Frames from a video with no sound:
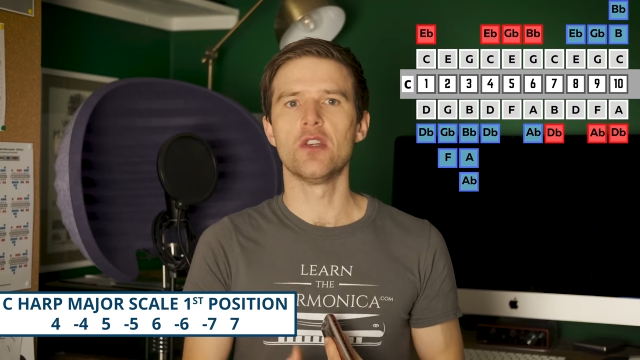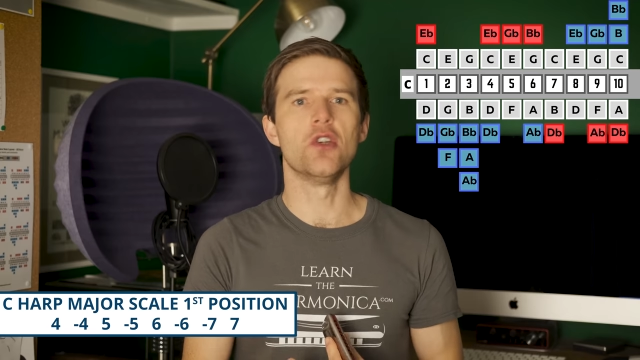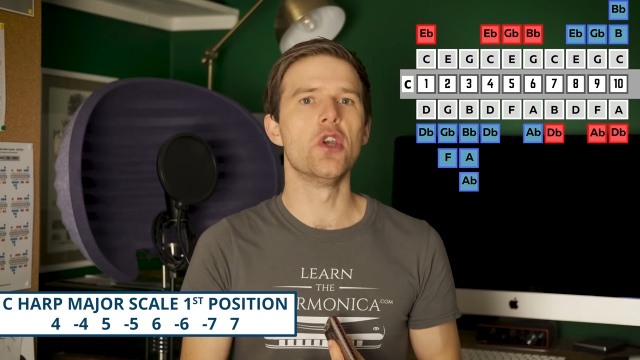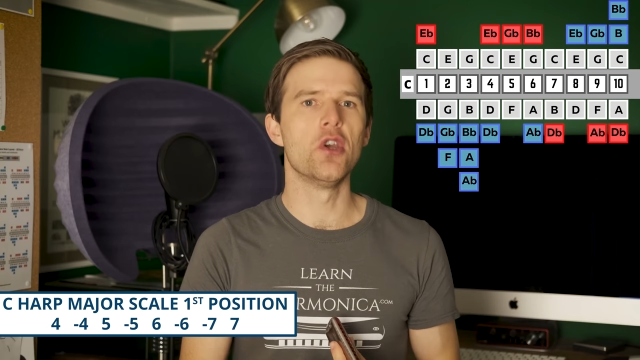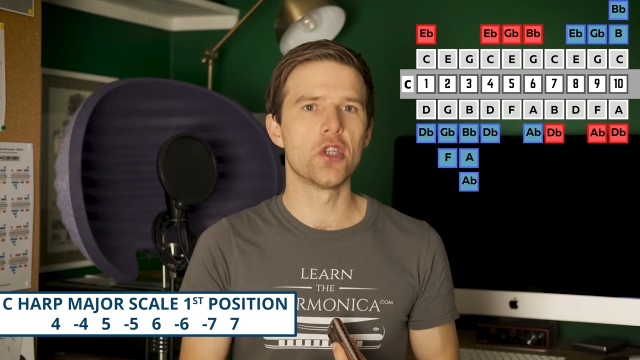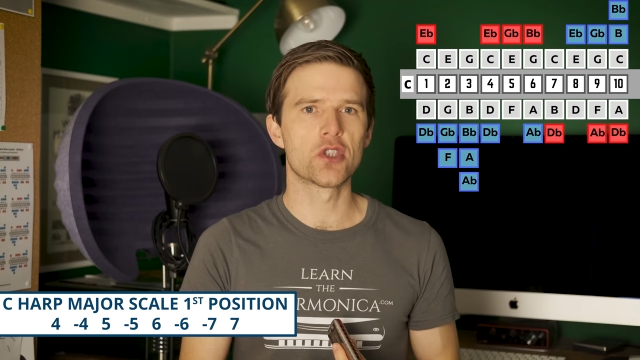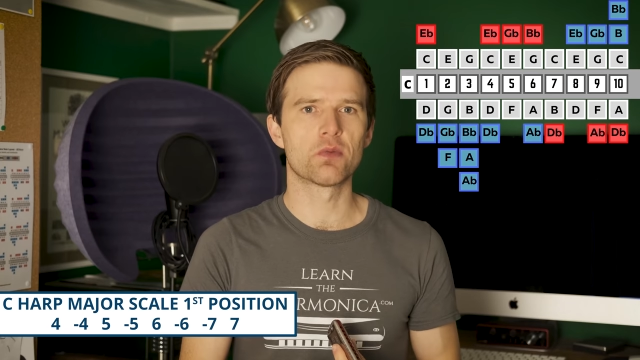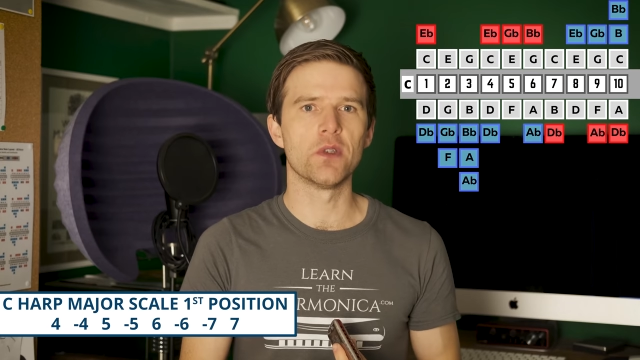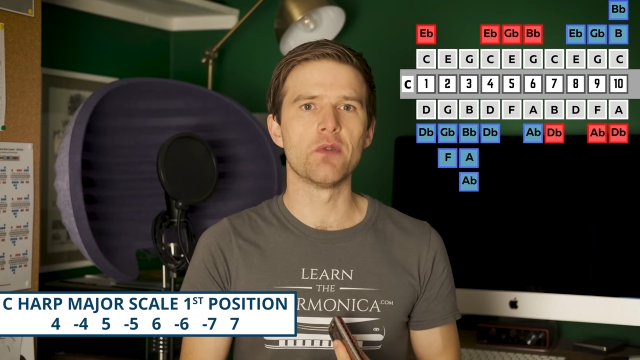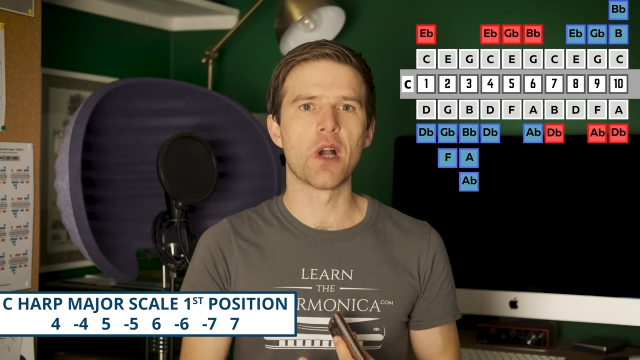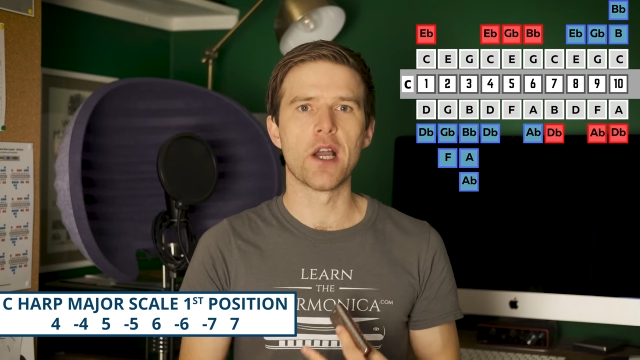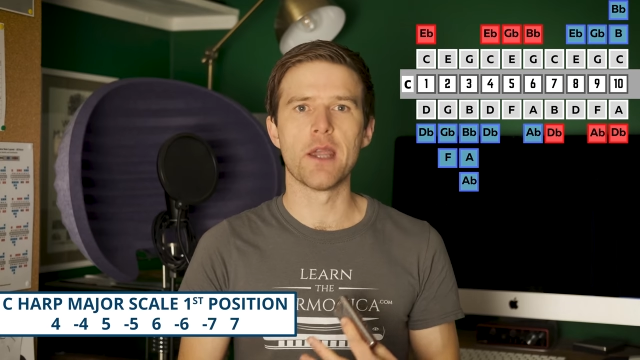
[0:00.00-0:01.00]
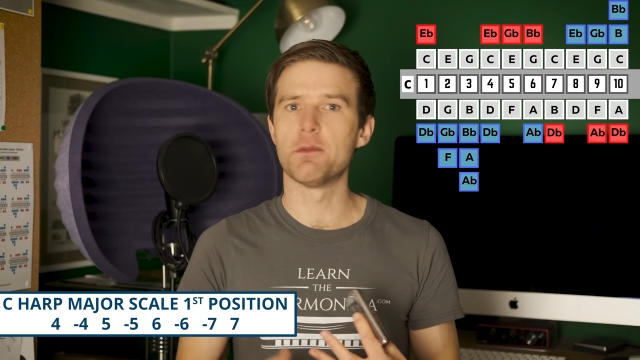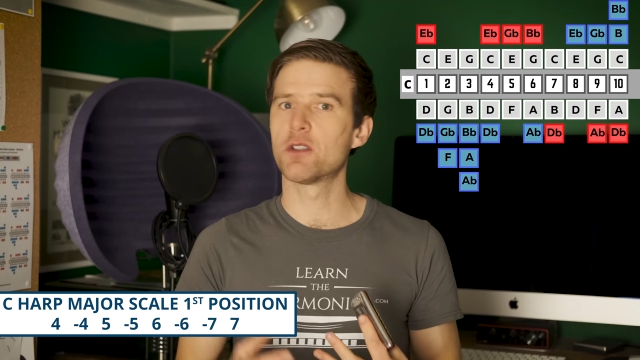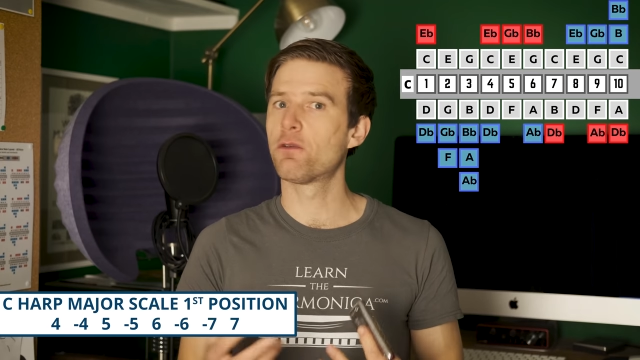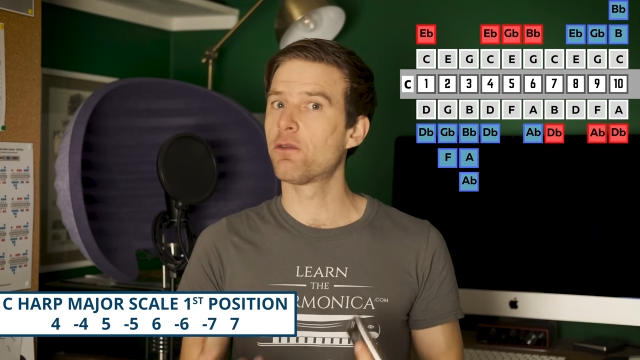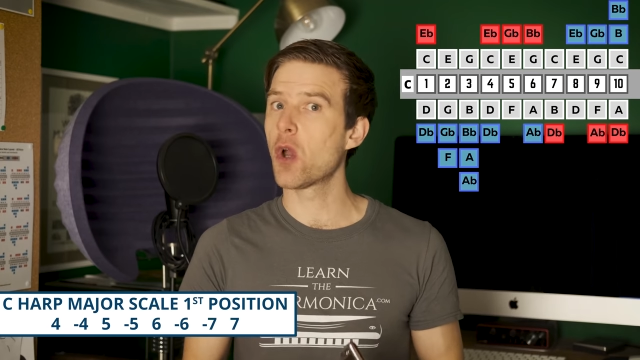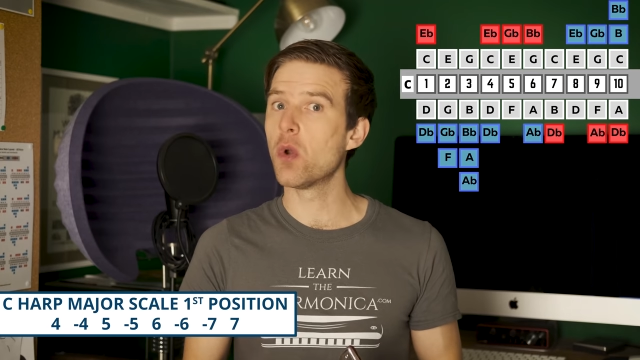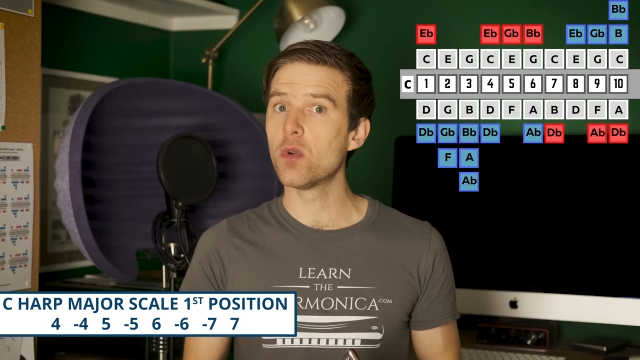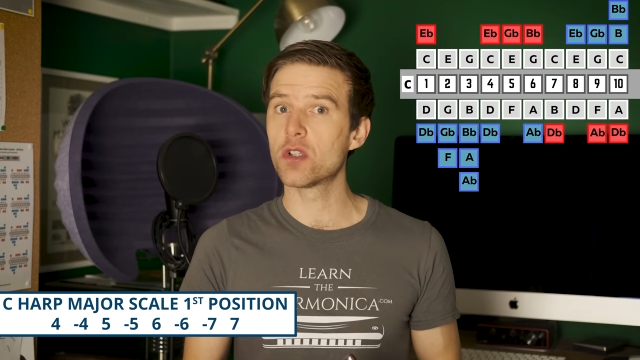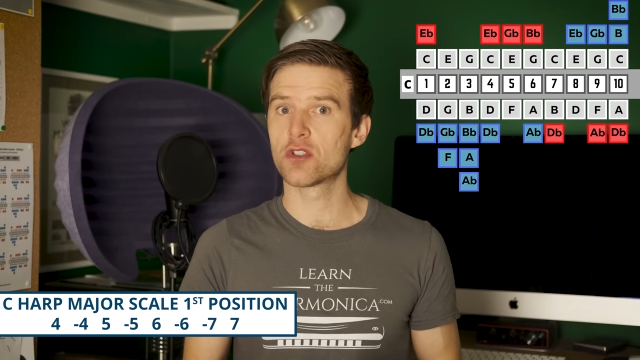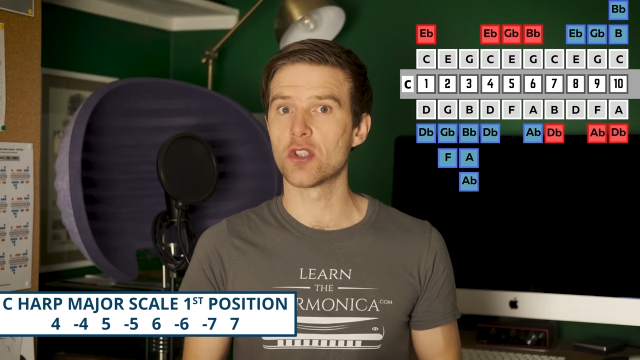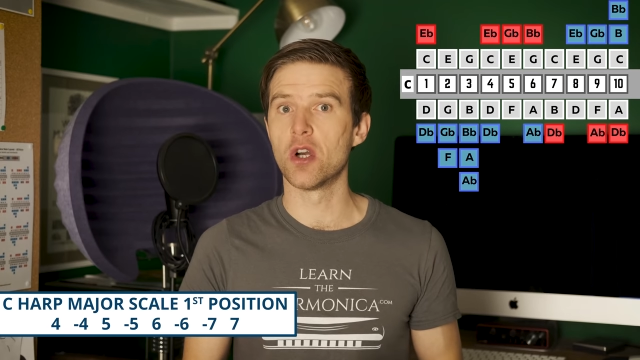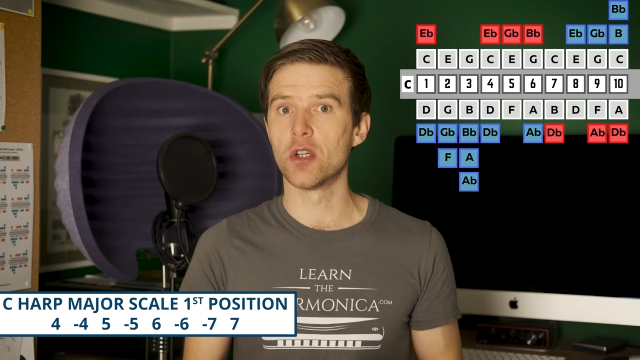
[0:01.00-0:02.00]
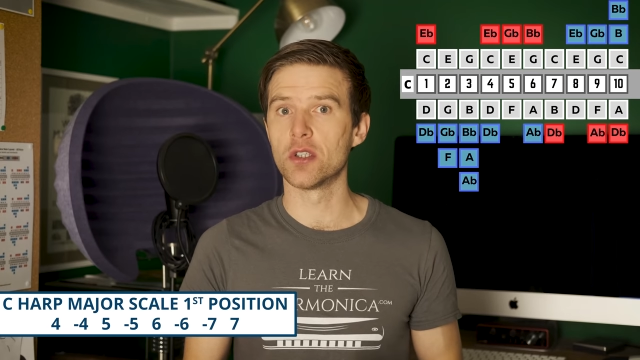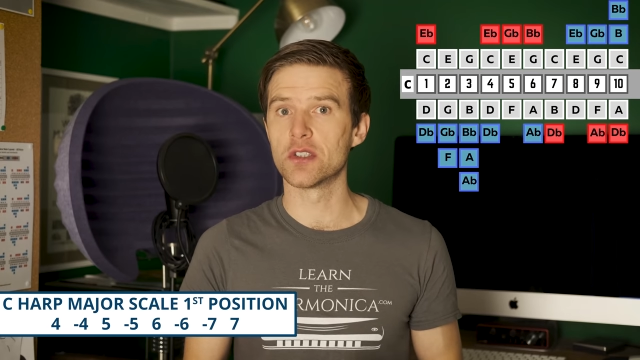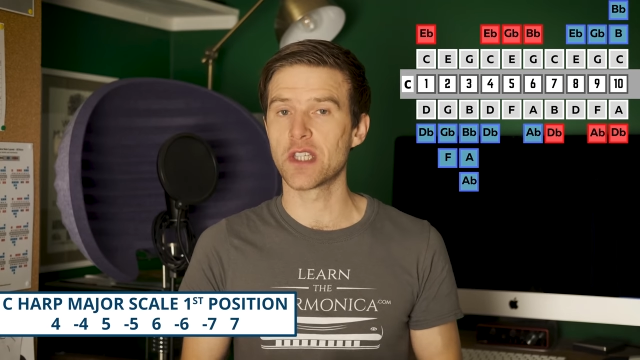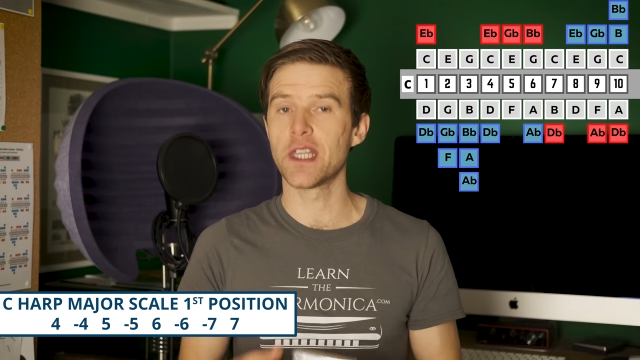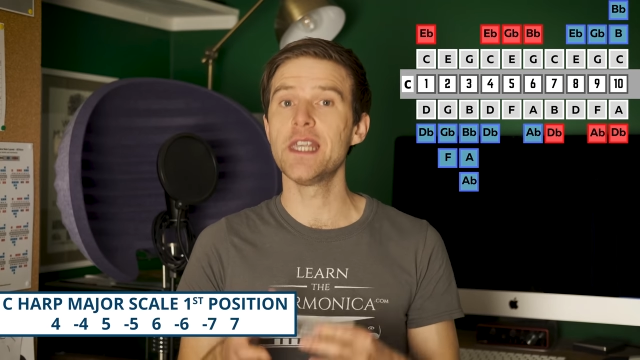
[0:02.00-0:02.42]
nursery rhymes, folk songs